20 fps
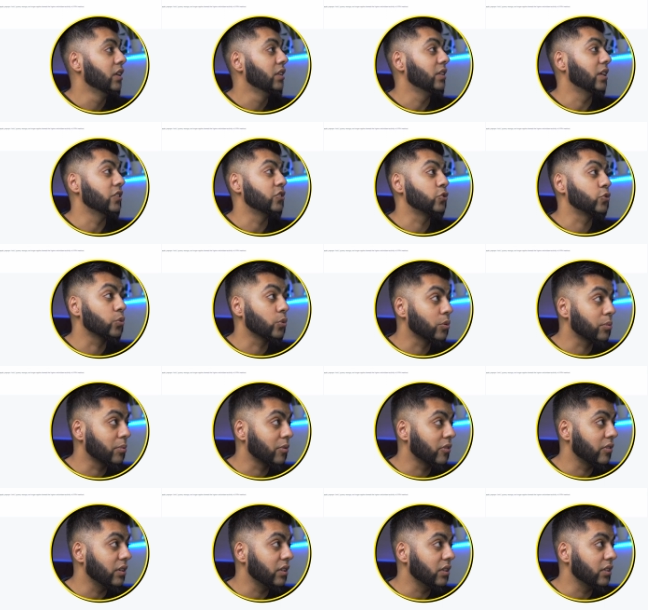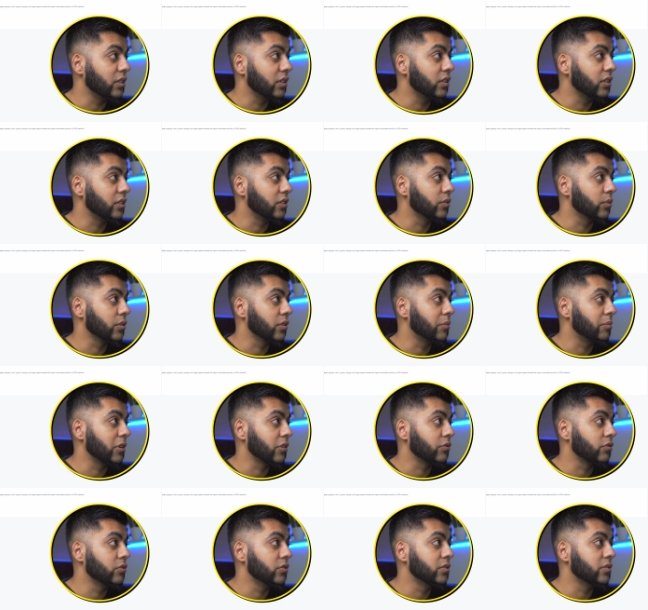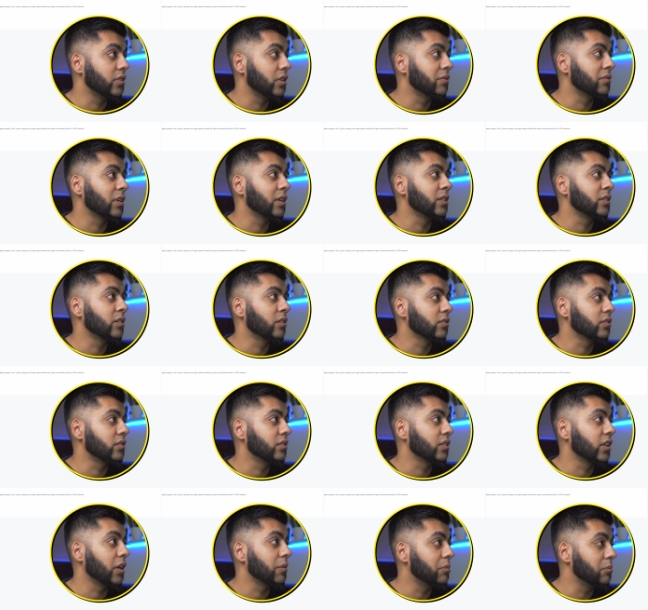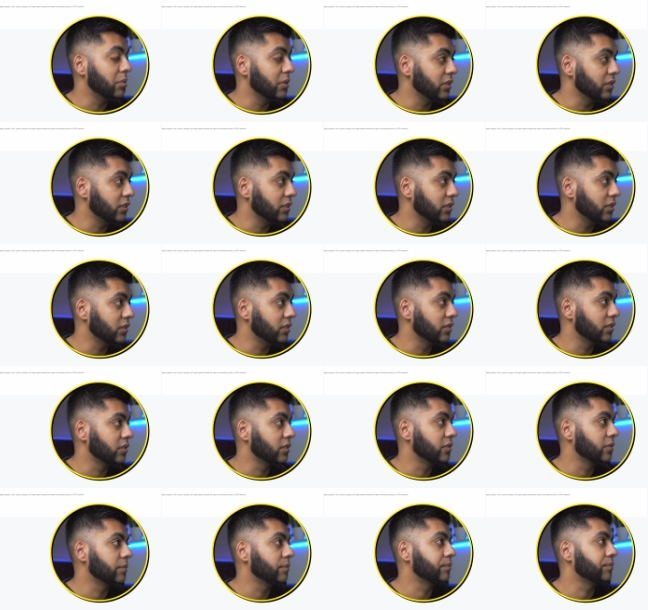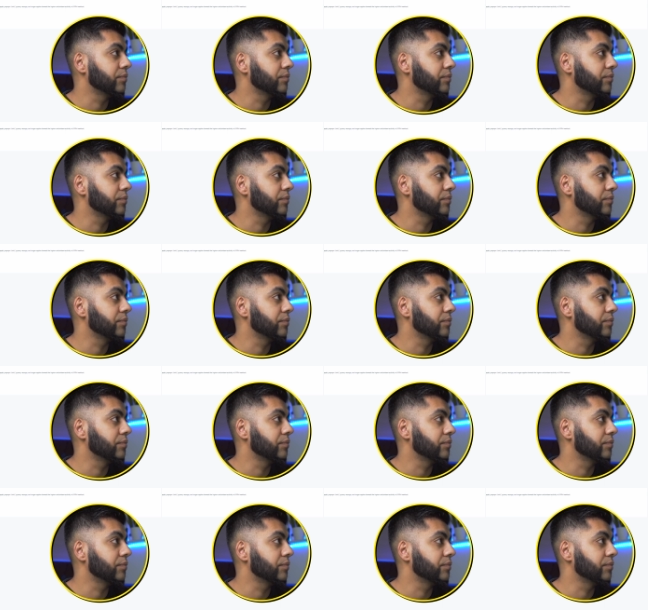that strawberry is one of the best fruits in terms of antioxidant capabilities.